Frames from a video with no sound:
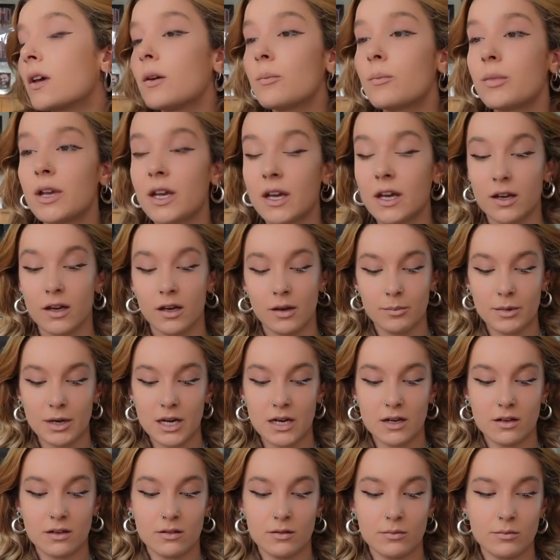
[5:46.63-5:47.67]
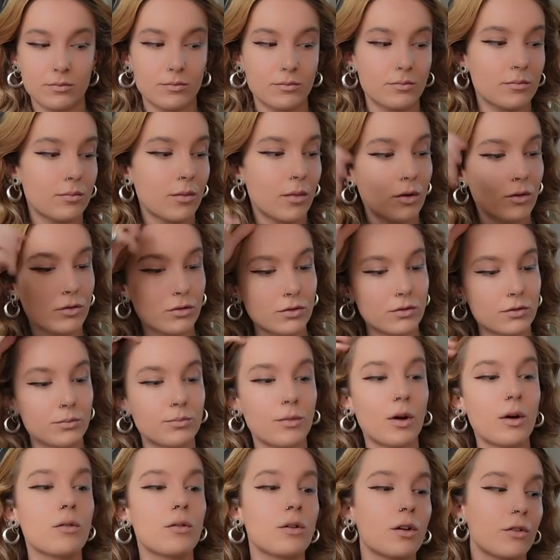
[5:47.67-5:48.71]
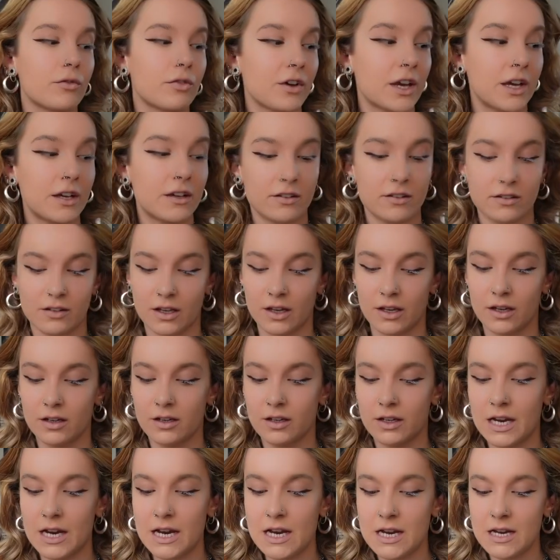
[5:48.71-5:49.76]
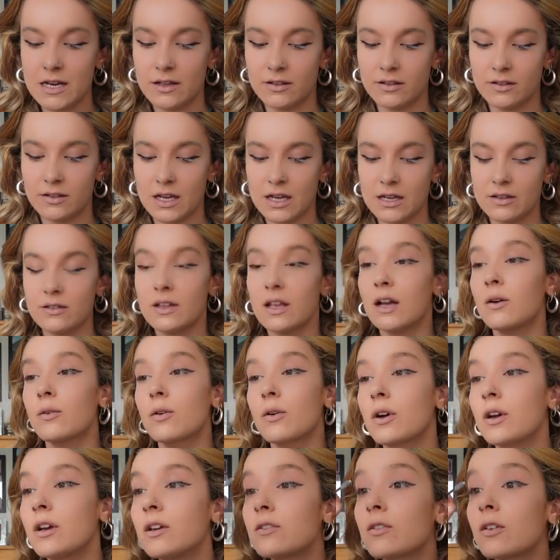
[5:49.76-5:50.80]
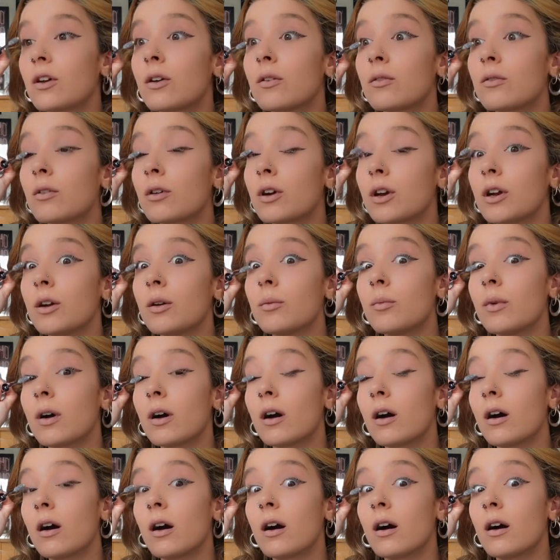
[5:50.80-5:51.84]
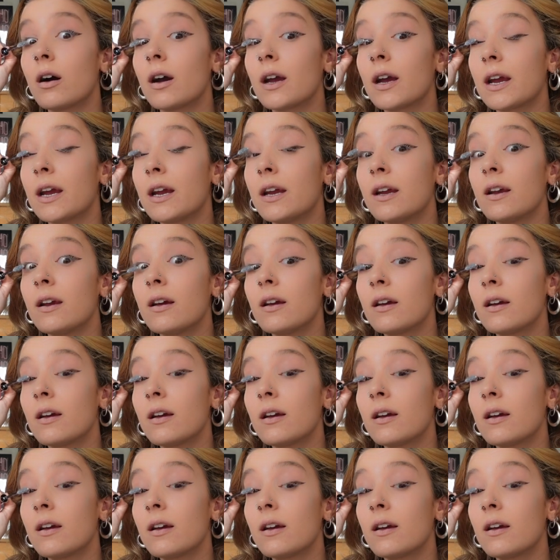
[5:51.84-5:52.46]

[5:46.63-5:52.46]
But yeah, I mean, moral moral of it is that he's he's now got his own room. I